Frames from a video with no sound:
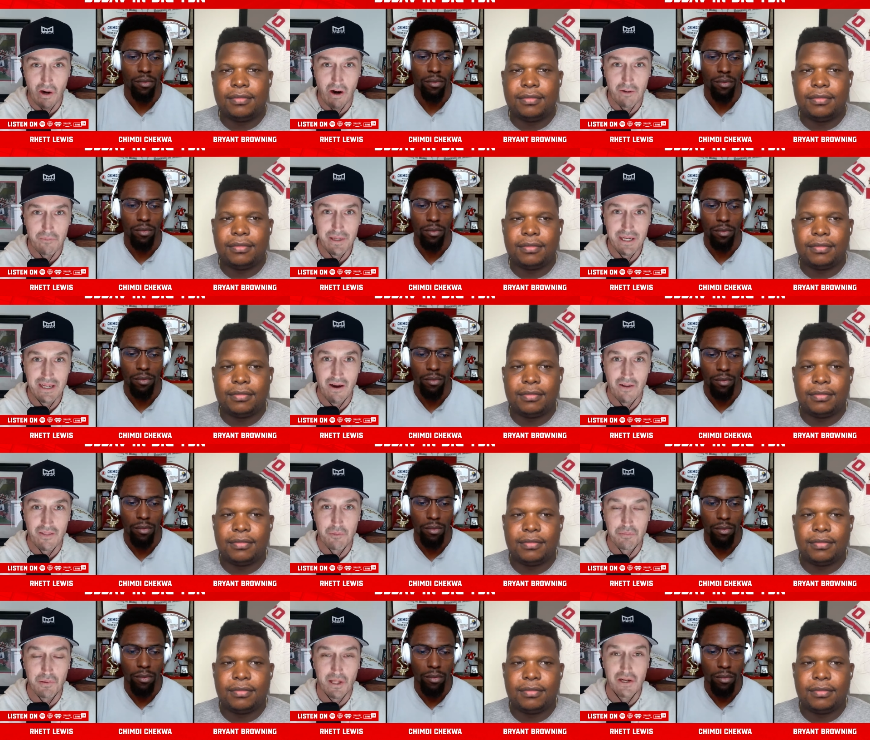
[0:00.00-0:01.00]
Speaker 1: card be on
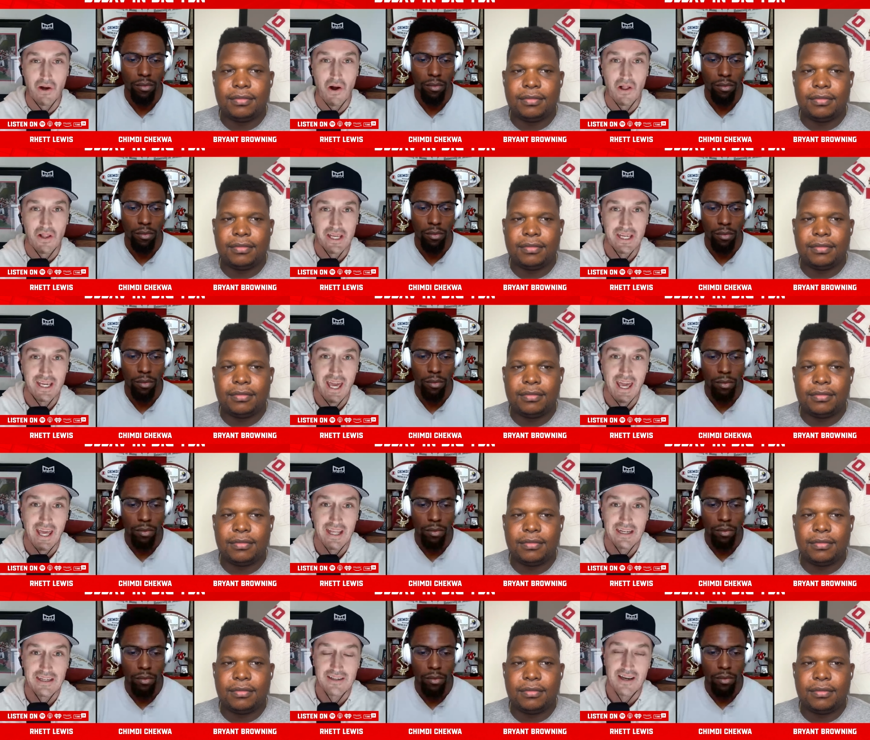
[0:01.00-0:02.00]
the play calling
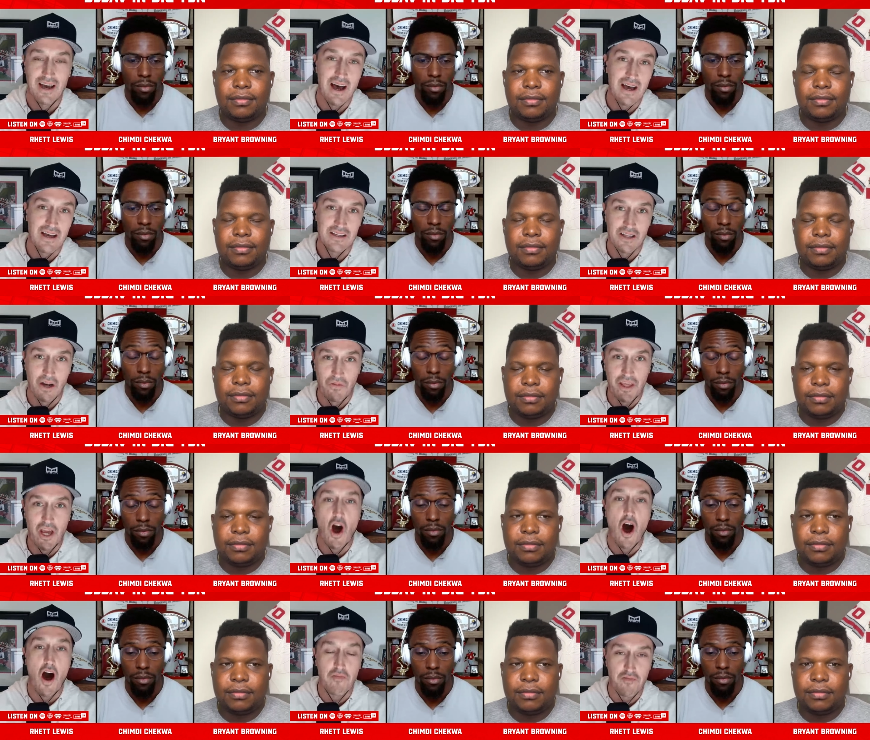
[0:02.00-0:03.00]
and, uh, you know, the
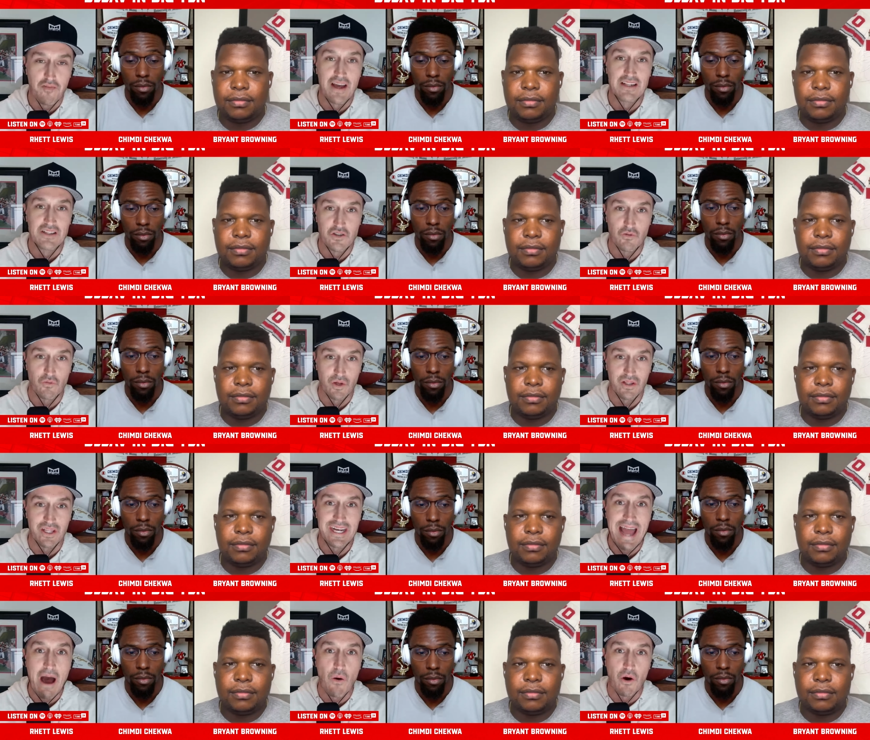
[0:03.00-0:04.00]
offense really
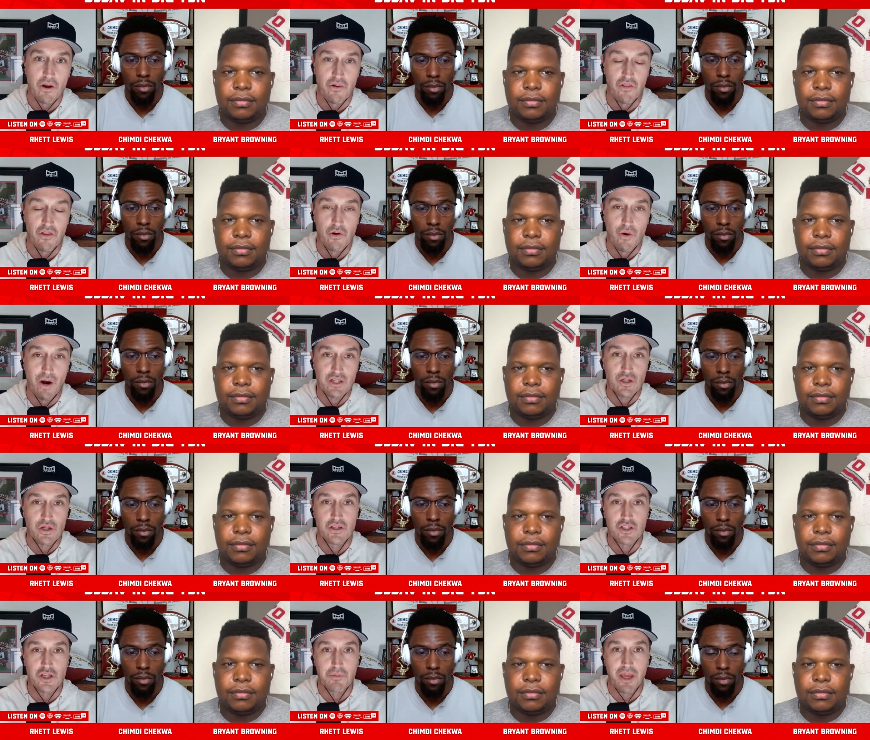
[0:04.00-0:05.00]
now under the direction
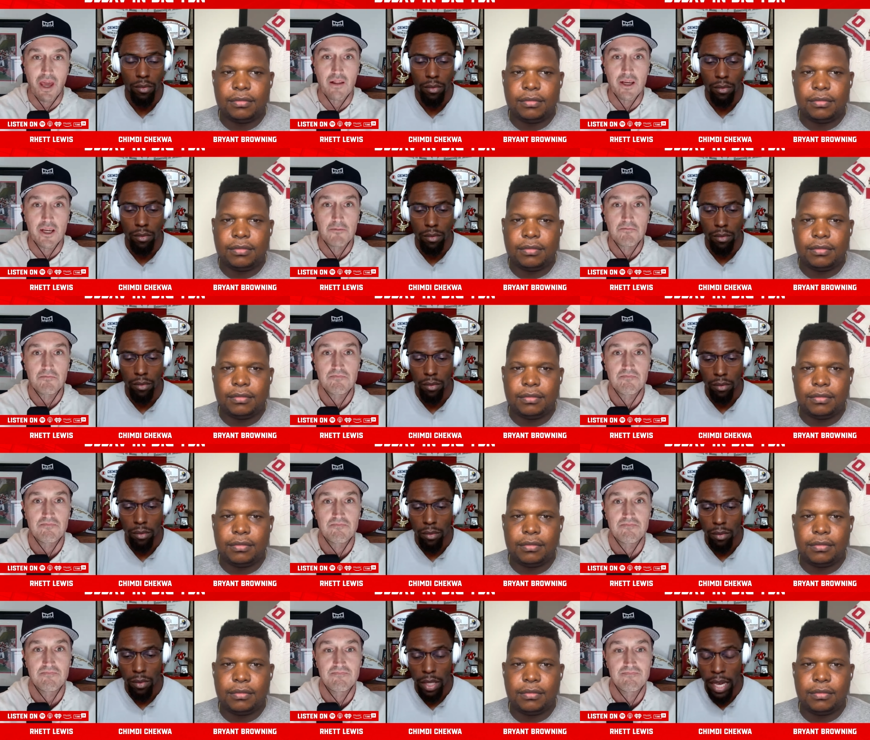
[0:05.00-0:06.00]
of Chip Kelly?
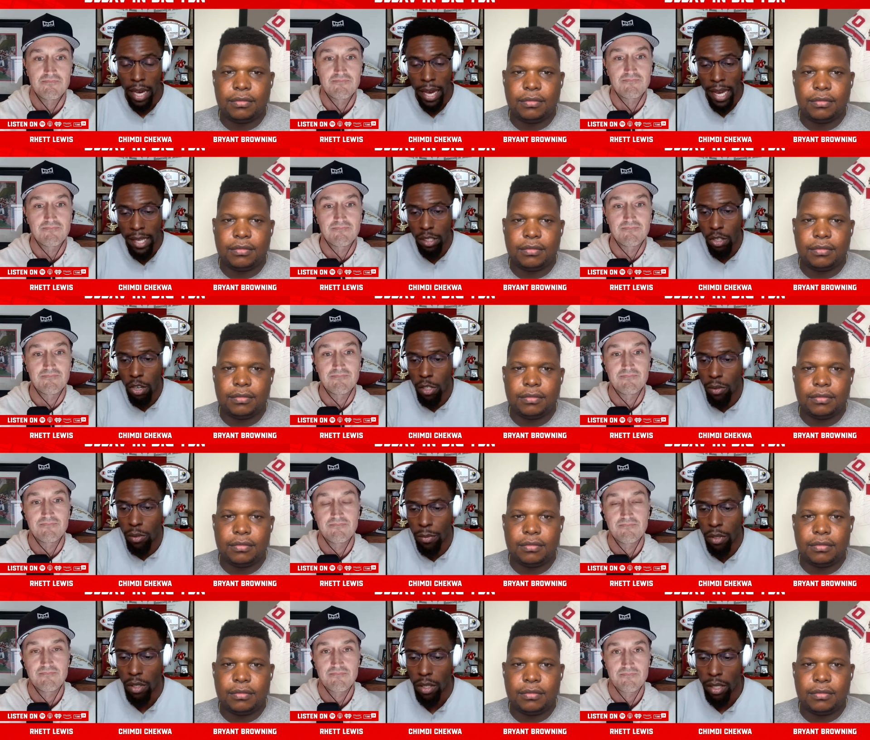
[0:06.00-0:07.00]
Speaker 2: Yeah, A's across the
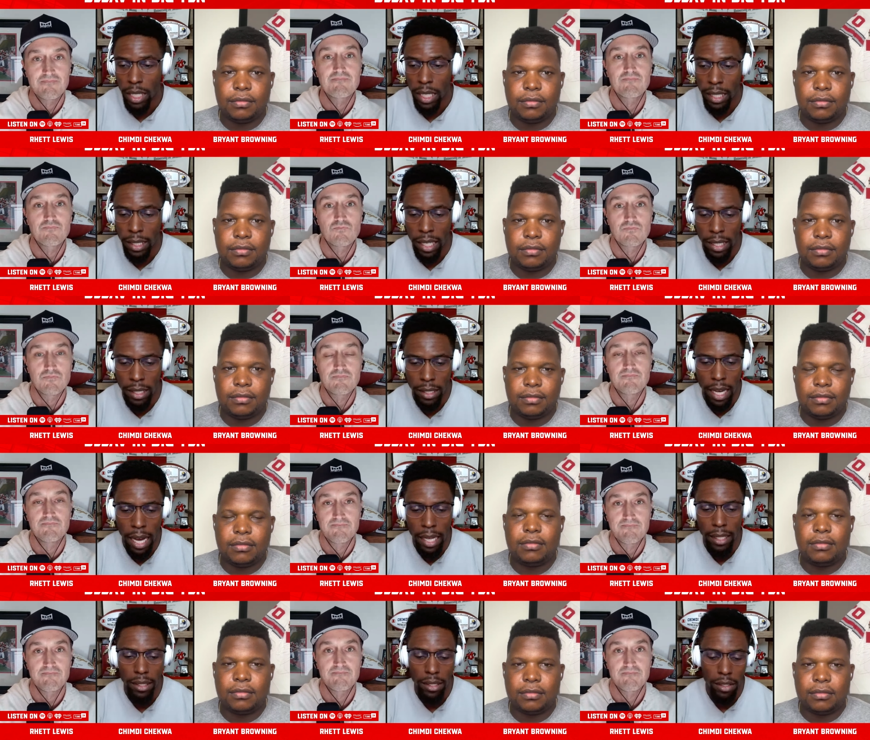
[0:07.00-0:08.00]
board, and and
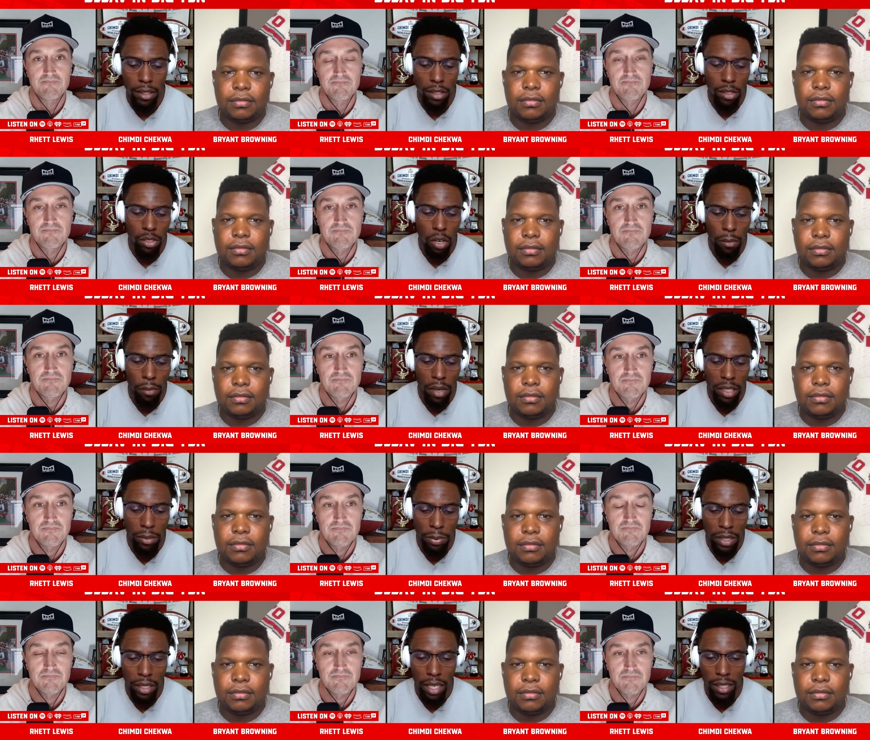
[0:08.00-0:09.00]
not so much
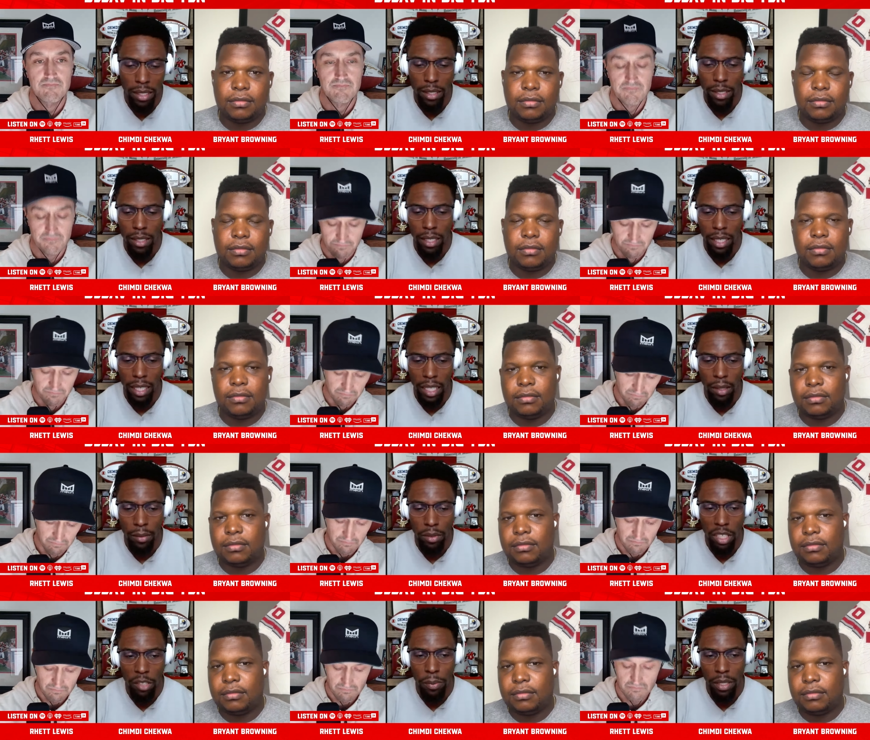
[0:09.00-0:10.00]
because of
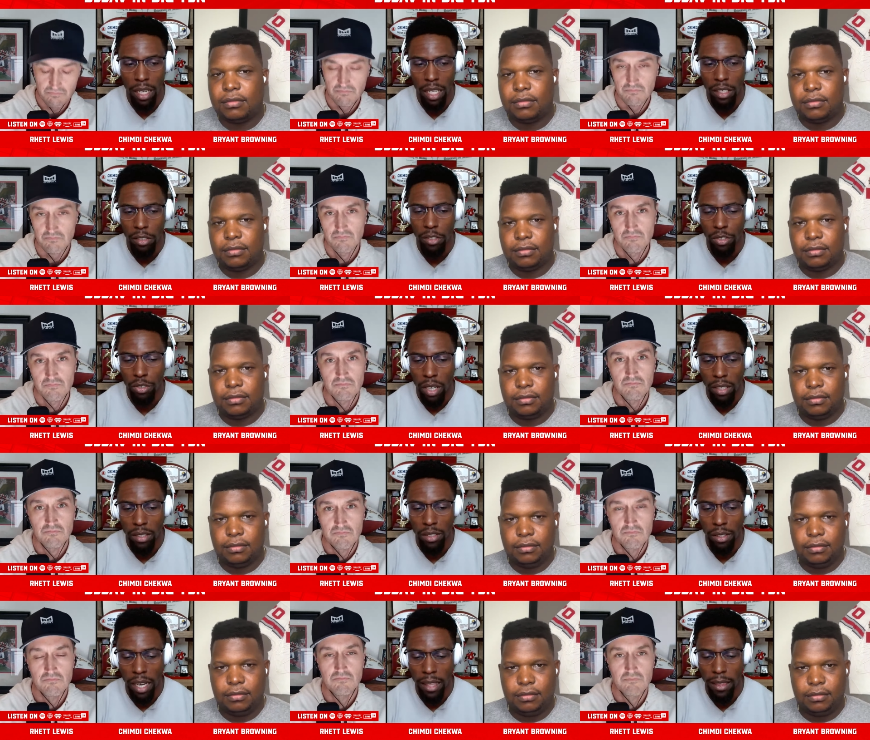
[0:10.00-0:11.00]
scheme, just because of
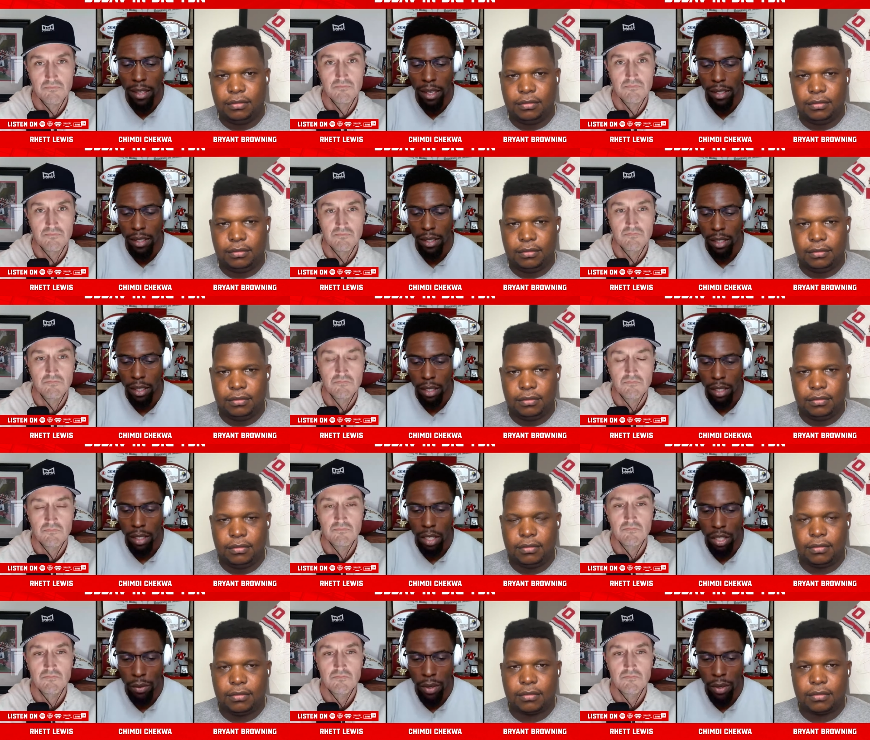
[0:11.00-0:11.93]
structure. I think you